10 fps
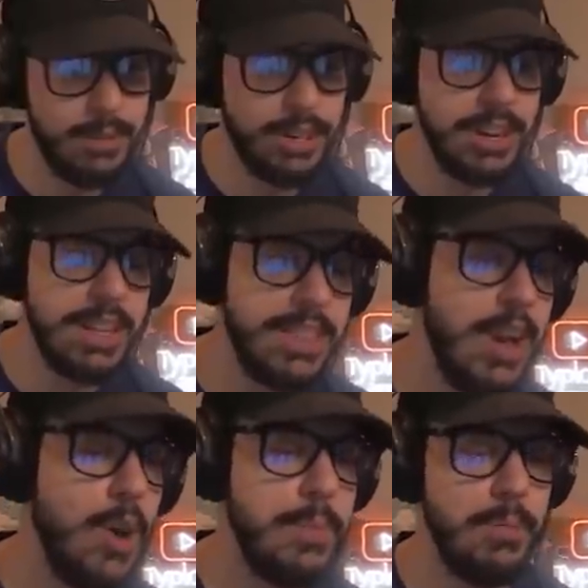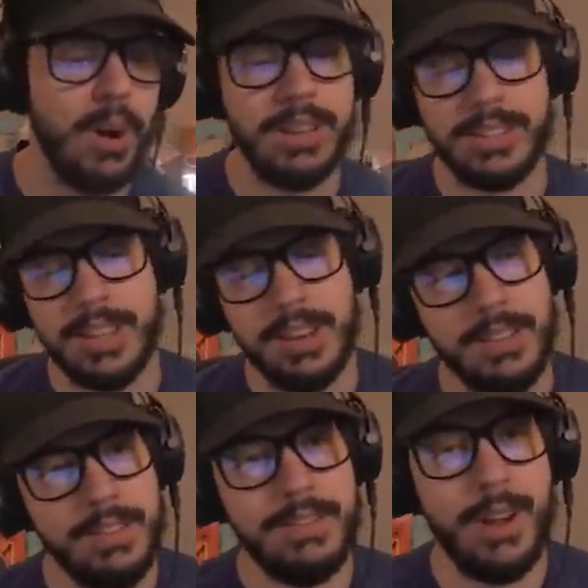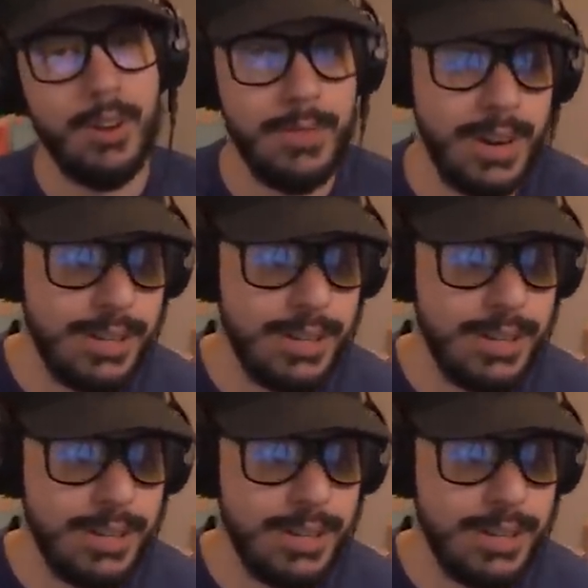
We should get the Obi-Wan skin very, very